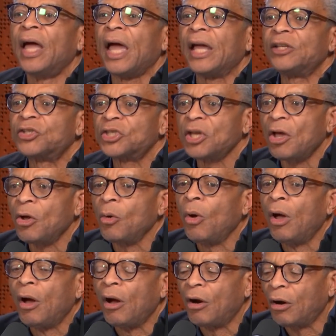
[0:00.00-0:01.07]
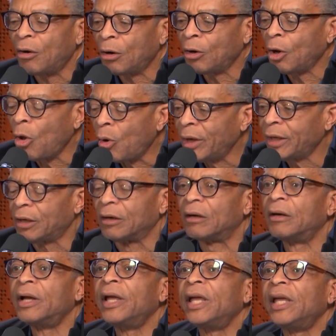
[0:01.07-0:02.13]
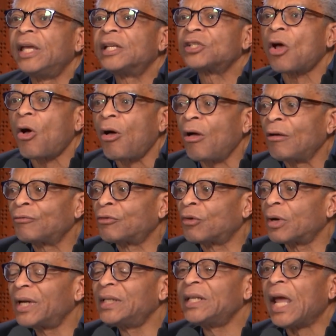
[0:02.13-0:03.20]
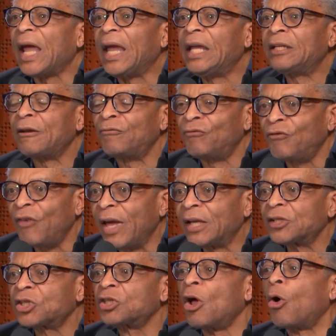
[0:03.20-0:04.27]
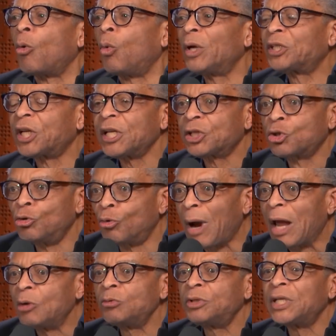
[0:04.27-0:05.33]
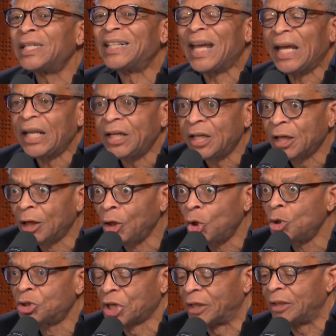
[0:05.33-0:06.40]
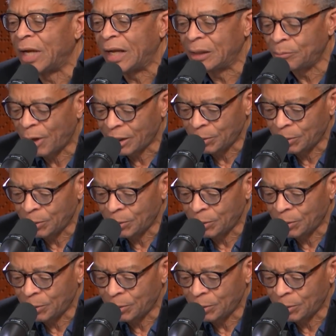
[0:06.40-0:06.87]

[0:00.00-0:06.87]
And so her lawyer is offering a defense which is grounded in an illusion, in my